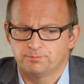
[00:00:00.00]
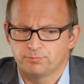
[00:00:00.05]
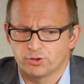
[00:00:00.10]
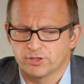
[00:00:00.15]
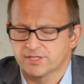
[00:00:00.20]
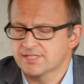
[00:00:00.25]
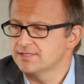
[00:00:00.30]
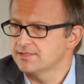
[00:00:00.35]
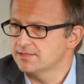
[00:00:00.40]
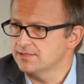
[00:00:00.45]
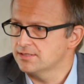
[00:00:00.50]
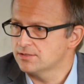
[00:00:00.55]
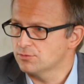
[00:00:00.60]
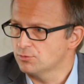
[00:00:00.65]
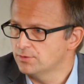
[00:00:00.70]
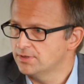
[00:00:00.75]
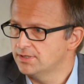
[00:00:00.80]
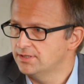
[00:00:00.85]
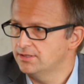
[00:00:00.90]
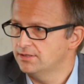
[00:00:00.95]
Bricsys is
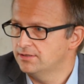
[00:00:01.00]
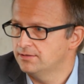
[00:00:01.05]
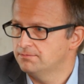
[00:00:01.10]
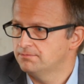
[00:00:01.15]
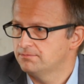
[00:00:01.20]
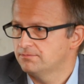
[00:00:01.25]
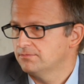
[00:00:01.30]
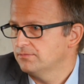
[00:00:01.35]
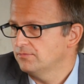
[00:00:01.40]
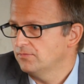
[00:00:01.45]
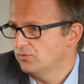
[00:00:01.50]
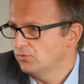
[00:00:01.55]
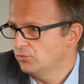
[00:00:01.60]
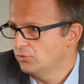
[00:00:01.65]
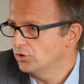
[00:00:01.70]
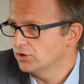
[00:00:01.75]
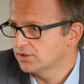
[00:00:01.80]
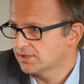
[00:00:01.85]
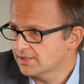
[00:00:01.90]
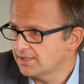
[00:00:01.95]
really
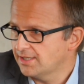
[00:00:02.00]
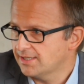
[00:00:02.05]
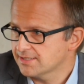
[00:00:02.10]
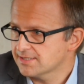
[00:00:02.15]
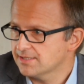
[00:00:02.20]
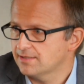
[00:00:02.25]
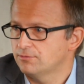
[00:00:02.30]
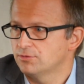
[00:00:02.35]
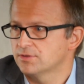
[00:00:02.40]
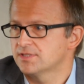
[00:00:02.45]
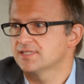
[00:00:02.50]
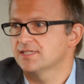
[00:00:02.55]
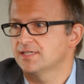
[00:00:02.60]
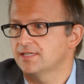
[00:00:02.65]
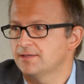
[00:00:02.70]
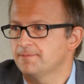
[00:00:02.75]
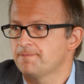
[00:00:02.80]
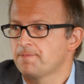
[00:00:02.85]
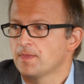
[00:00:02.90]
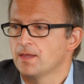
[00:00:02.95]
world class, I would
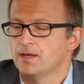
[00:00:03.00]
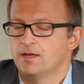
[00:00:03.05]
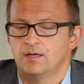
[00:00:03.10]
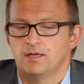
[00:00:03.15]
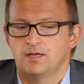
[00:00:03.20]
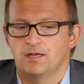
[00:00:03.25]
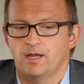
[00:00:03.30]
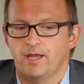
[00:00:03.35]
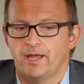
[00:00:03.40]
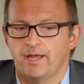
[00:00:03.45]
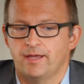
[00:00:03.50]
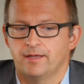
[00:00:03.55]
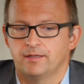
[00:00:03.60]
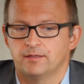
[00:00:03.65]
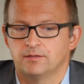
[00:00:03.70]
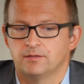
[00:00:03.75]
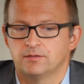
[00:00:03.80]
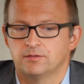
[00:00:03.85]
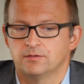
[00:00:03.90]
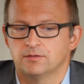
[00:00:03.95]
say. Mm.
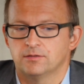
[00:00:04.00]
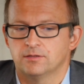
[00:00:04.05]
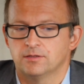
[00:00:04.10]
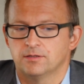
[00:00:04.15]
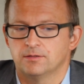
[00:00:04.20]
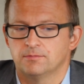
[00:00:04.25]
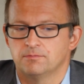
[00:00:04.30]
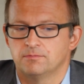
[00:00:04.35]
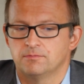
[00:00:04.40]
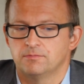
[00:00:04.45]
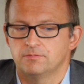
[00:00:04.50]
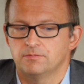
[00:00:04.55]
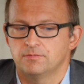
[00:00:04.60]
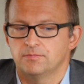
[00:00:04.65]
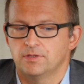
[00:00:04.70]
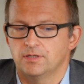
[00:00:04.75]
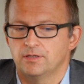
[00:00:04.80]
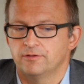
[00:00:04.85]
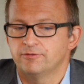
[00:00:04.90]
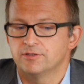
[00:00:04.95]
And um,
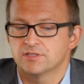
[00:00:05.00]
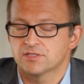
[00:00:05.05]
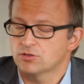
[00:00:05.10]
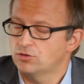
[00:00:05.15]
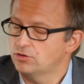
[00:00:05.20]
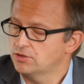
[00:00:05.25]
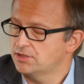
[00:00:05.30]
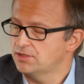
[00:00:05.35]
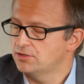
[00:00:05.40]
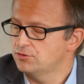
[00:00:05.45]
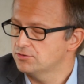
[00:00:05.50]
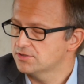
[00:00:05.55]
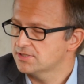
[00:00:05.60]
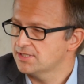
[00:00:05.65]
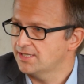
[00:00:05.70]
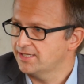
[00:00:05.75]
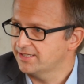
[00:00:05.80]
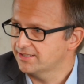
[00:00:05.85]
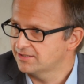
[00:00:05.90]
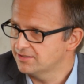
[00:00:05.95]
if it continues
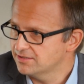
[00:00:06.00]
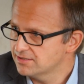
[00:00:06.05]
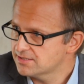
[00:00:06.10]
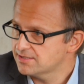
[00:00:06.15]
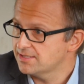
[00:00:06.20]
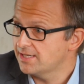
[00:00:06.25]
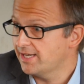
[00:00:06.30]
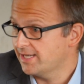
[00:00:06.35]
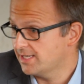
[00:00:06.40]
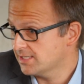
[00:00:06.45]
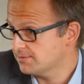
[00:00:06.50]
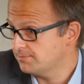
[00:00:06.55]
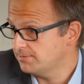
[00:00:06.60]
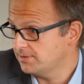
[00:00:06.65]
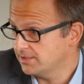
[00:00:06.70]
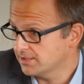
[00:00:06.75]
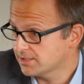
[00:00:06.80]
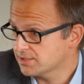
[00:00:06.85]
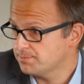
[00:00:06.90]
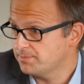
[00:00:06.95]
like this, as
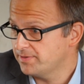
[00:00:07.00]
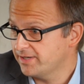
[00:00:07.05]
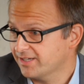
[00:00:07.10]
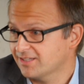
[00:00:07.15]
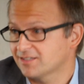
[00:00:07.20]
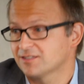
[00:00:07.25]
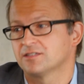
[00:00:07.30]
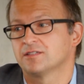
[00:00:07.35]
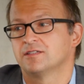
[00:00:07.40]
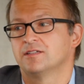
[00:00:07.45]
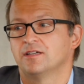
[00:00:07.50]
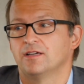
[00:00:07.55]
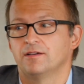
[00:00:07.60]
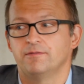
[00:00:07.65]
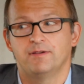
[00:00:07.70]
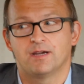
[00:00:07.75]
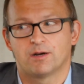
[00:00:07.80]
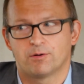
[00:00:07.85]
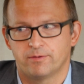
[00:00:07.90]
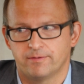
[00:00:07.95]
we expect,
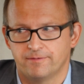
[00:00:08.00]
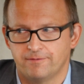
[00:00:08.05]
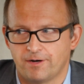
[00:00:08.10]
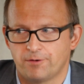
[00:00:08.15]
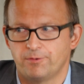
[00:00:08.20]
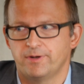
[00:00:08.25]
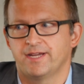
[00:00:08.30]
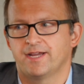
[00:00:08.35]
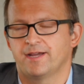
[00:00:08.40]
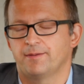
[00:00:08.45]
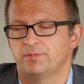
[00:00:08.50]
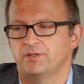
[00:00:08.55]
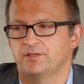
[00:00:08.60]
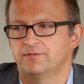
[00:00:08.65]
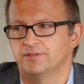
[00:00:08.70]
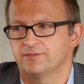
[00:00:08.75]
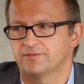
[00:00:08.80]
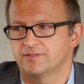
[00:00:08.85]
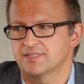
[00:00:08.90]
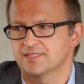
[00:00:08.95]
we are very happy
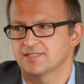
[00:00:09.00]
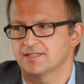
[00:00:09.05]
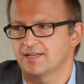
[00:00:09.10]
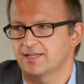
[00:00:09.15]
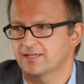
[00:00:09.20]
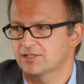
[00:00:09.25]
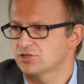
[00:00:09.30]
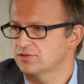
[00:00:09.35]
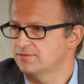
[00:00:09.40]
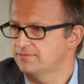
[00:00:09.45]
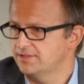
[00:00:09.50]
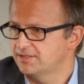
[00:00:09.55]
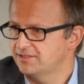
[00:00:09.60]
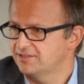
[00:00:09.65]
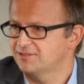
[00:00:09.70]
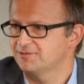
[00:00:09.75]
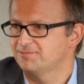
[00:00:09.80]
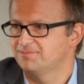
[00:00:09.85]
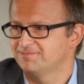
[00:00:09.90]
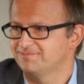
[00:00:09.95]
with the selection we
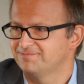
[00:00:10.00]
did.